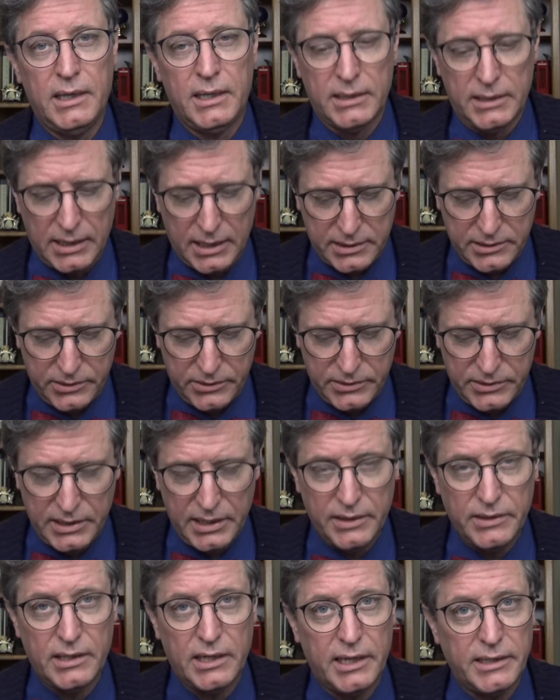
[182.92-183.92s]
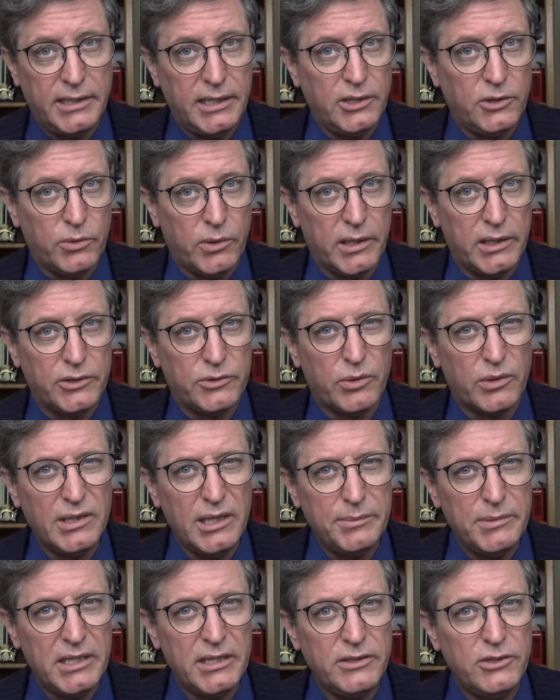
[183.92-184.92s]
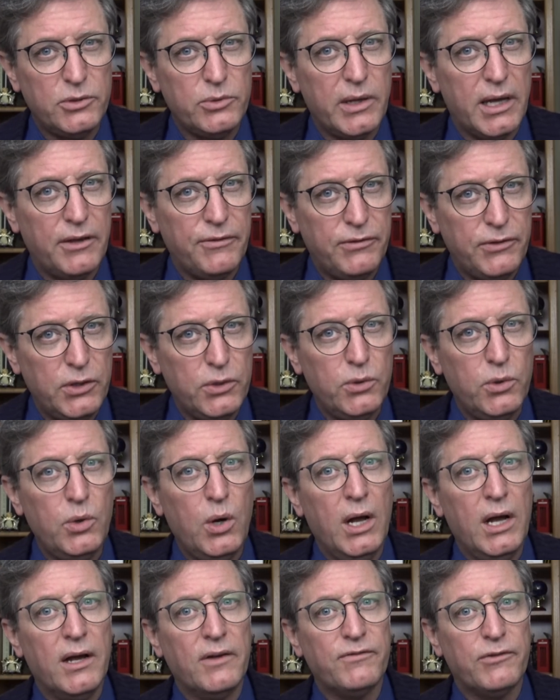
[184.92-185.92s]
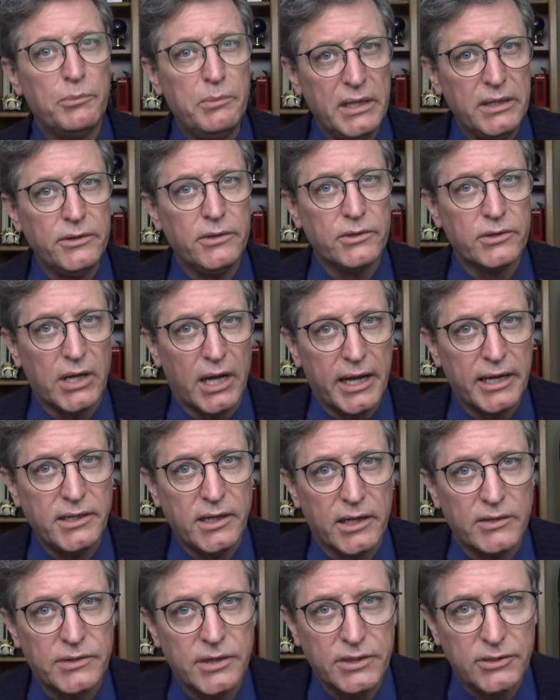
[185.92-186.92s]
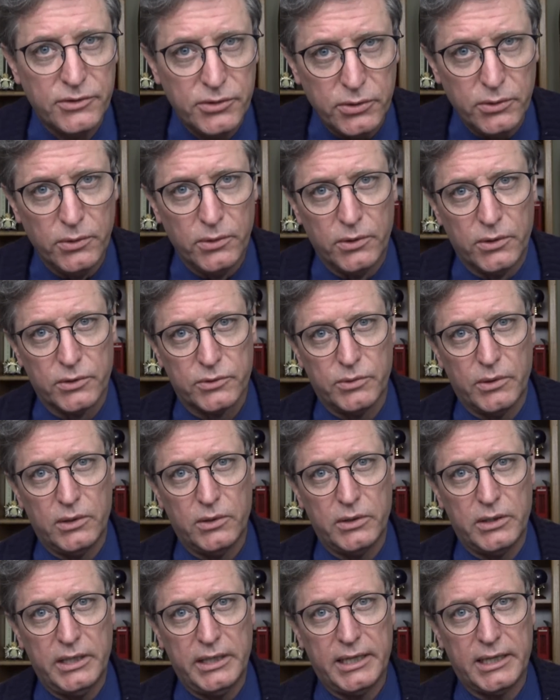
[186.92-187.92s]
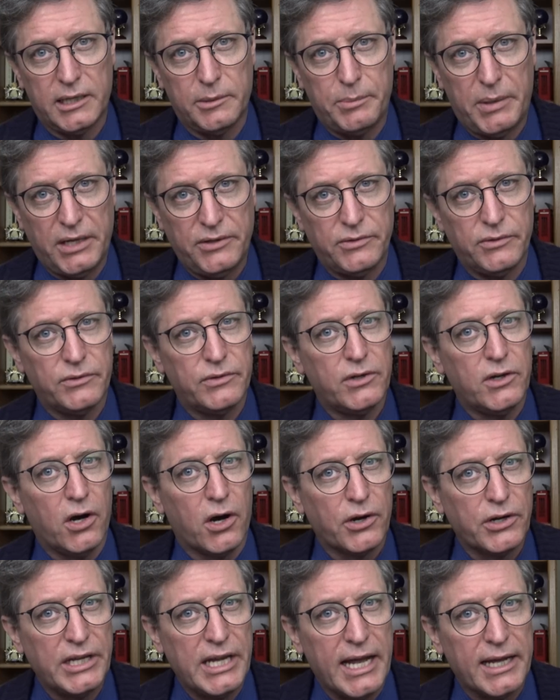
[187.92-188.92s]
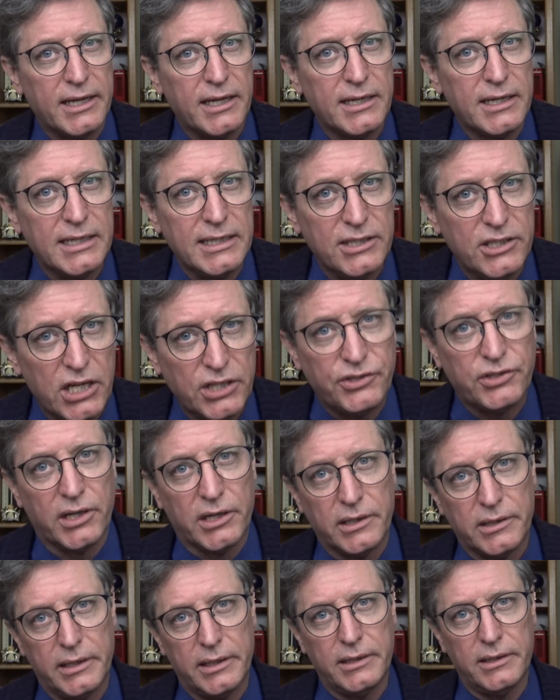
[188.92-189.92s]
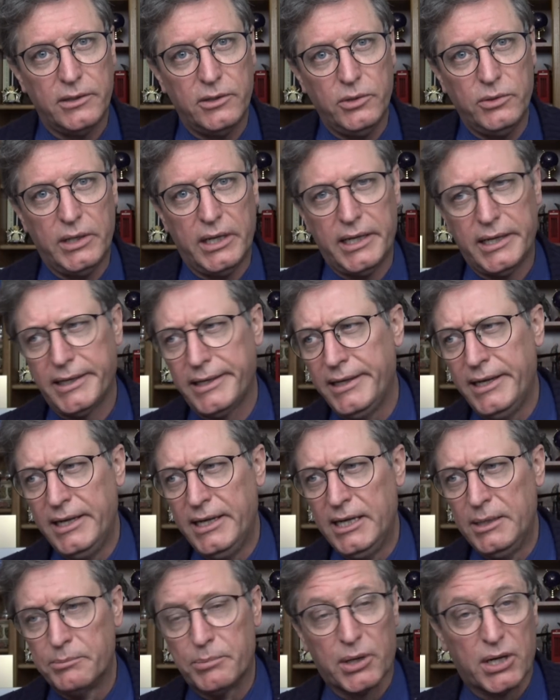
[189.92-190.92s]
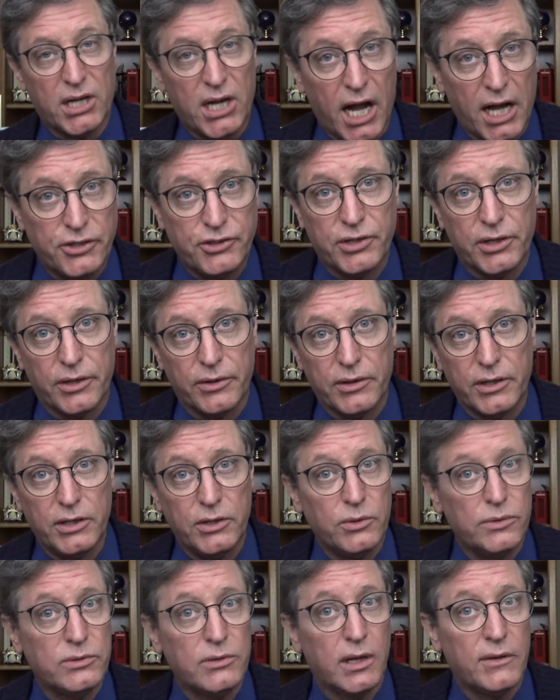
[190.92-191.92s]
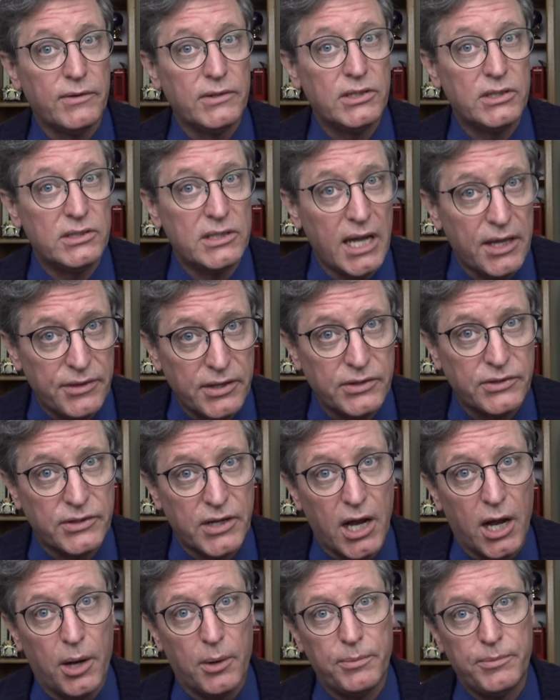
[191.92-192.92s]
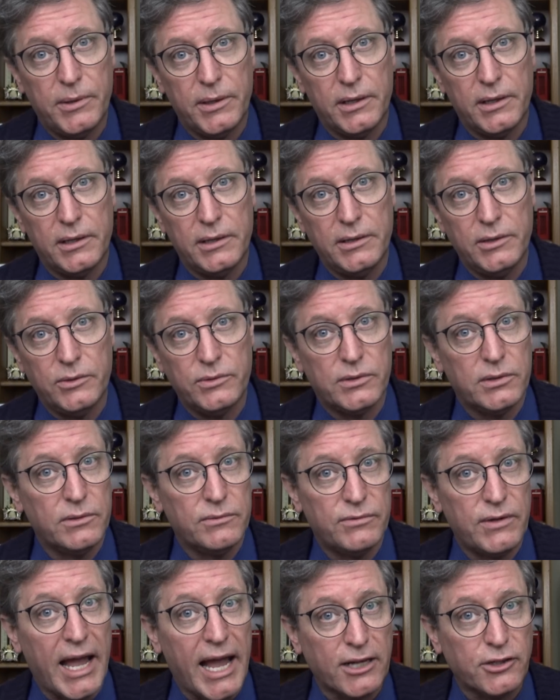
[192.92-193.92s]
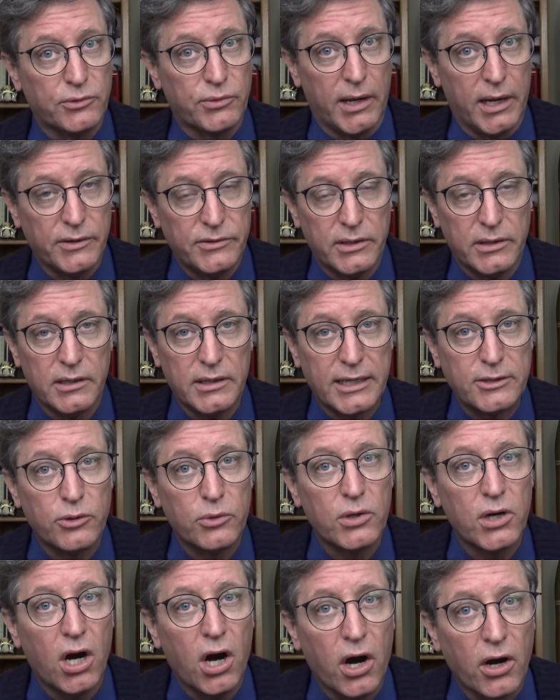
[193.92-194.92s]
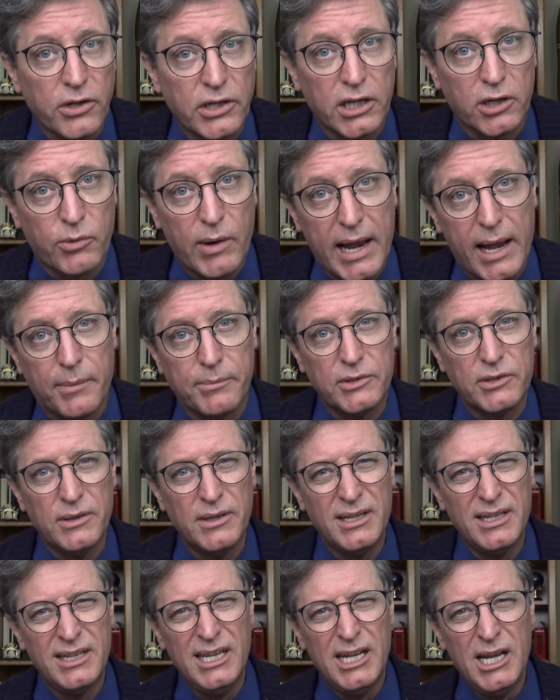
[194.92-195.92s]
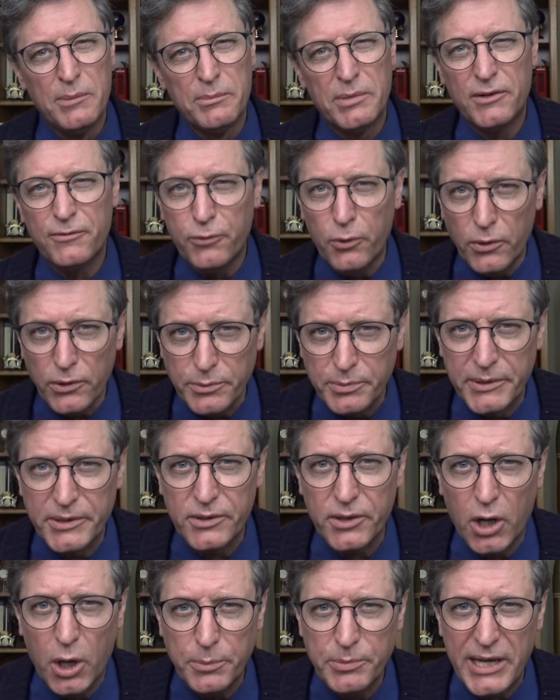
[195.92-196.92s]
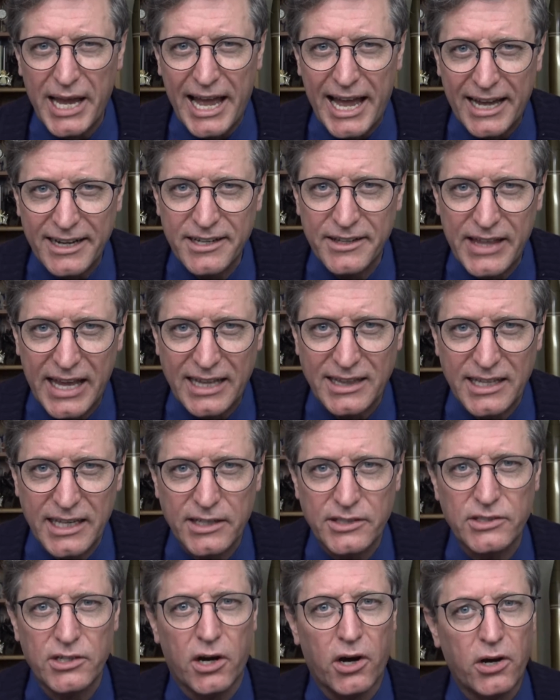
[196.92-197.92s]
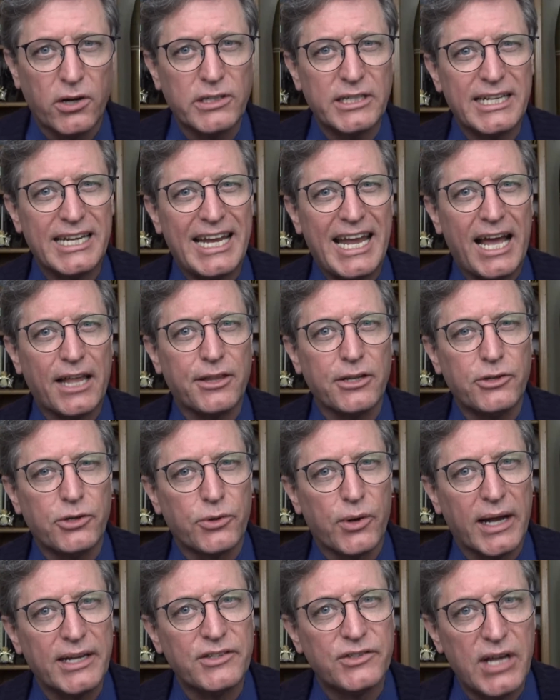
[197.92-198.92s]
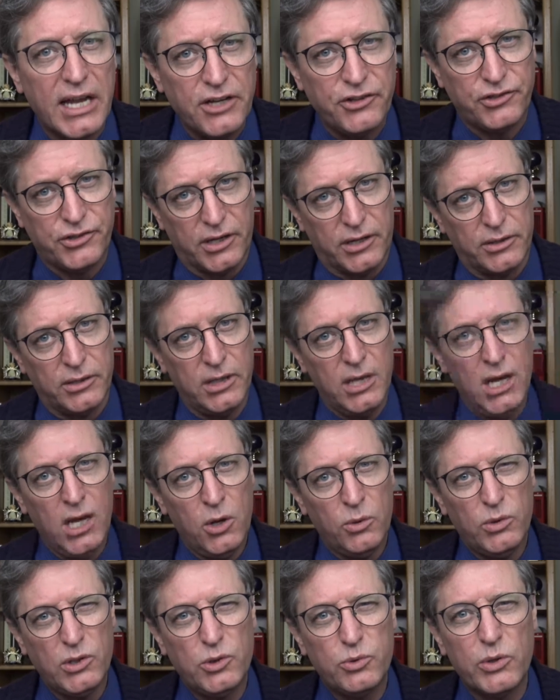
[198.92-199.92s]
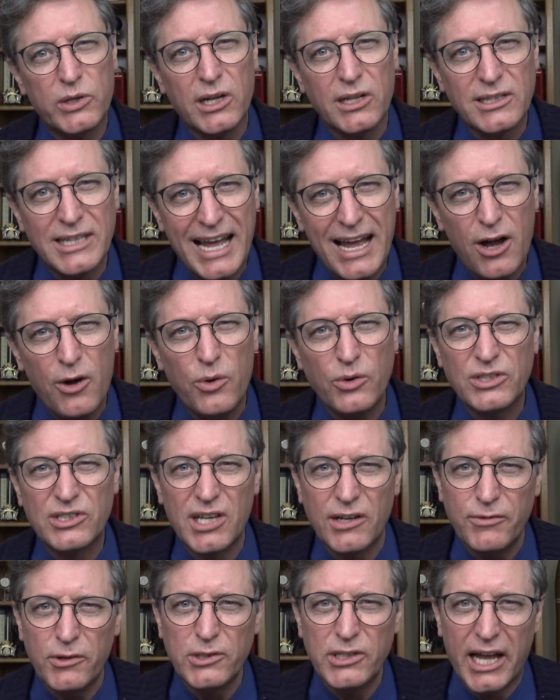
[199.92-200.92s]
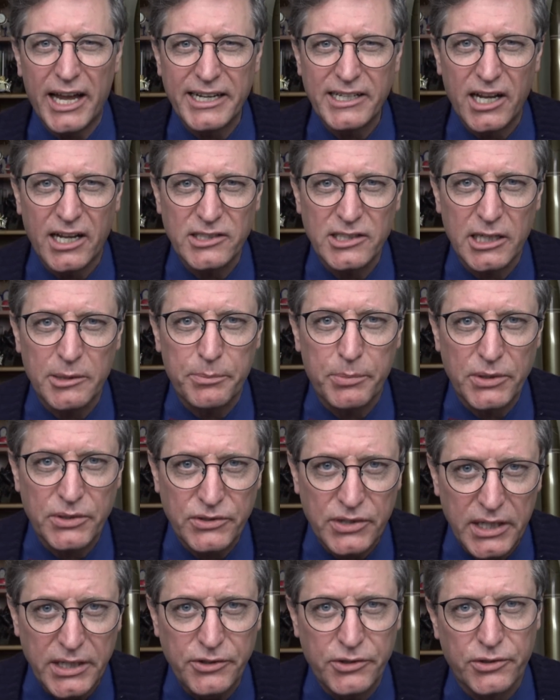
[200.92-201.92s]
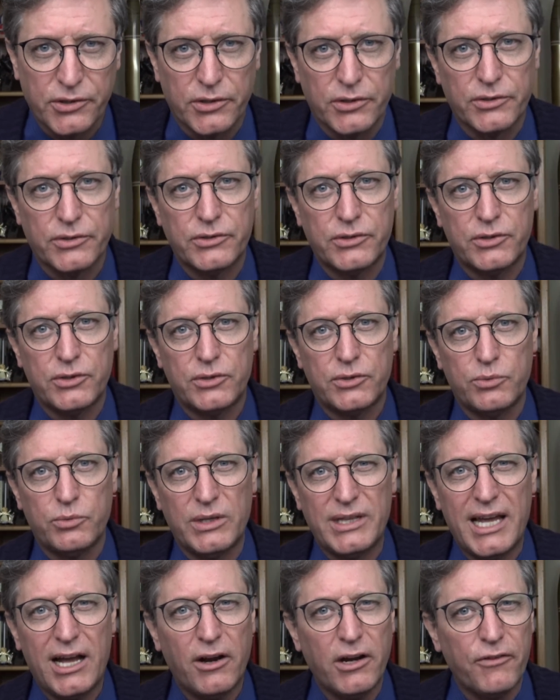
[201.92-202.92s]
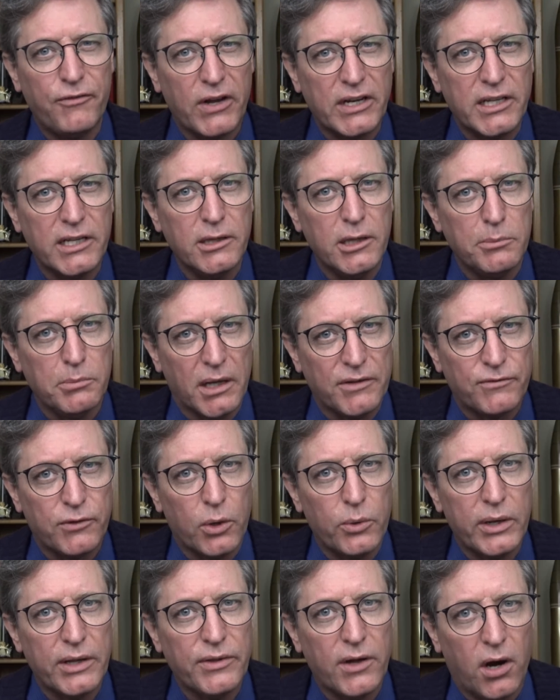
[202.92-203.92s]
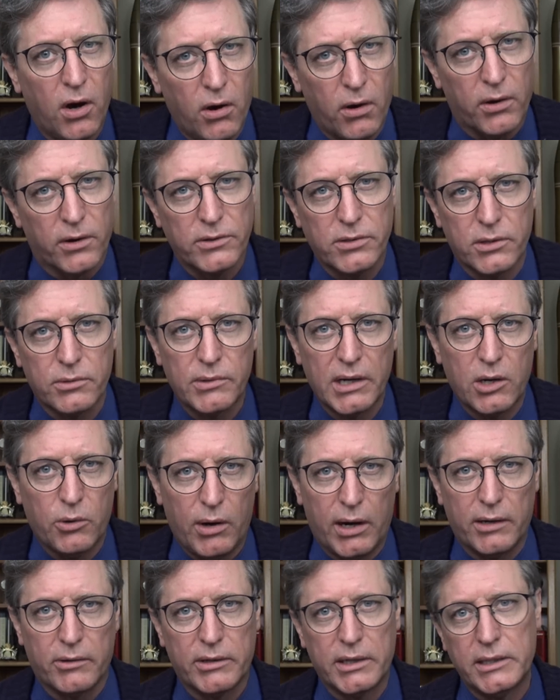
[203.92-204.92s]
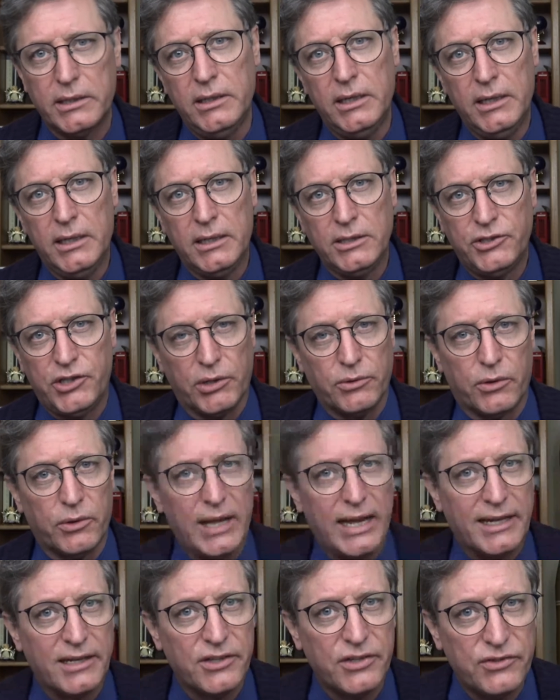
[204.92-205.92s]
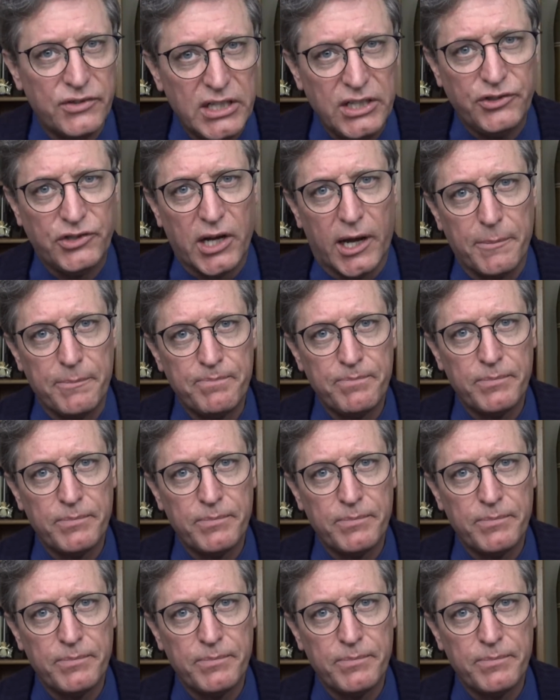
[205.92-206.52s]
Doctors in the 1920s were limited to a few familiar diagnostic tools when looking at a patient's cardiac condition, including percussion, the use of a stethoscope, the use of x-rays, and electrocardiograms. But Forssmann hoped to add to that list heart catheterization, which would allow several diagnostic procedures without affecting the blood flow in the heart or requiring general anesthesia.